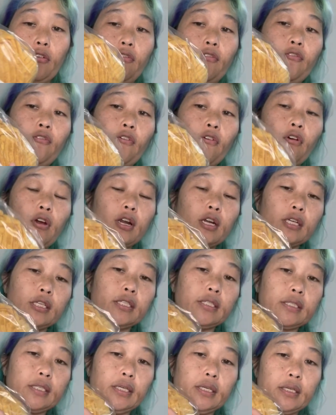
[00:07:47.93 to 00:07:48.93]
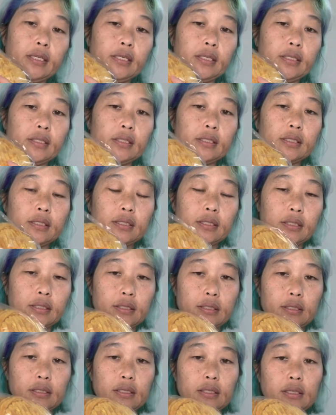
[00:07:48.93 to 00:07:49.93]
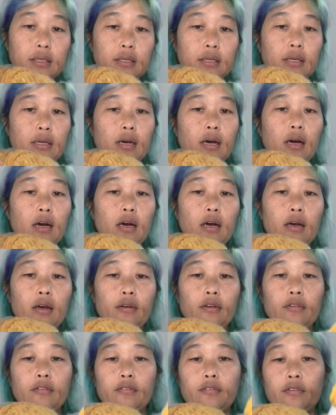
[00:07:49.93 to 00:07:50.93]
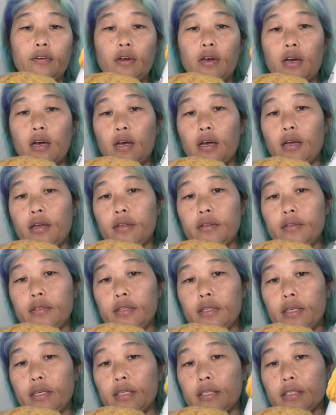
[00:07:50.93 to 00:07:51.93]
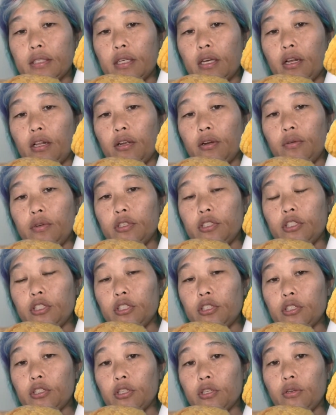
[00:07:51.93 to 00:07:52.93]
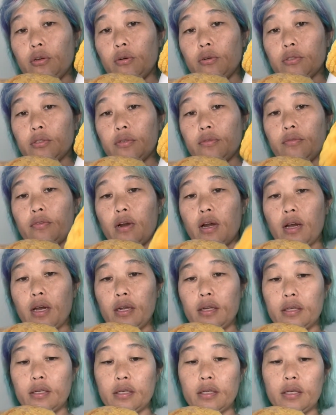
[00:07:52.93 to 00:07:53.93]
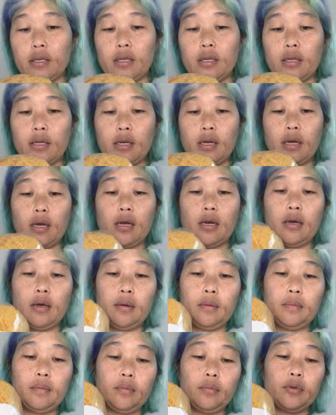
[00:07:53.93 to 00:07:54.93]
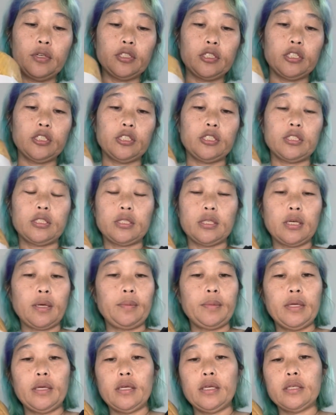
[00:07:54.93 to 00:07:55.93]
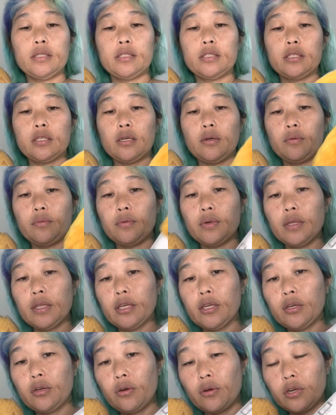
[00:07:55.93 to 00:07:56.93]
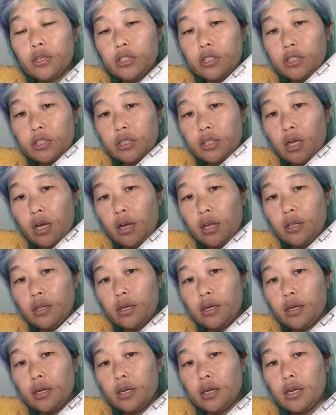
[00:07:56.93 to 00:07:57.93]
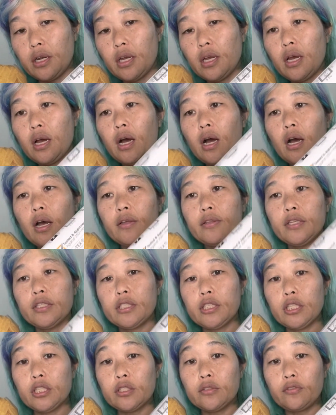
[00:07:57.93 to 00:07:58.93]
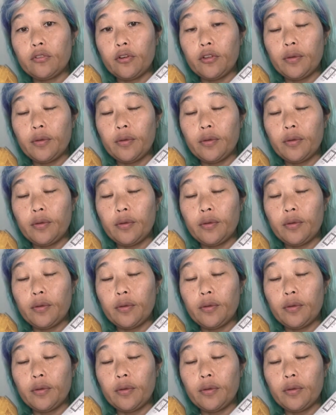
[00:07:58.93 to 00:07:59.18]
4 skeins of this color, which is the goldenrod. Which is, I mean, it's a really gorgeous color. This is for the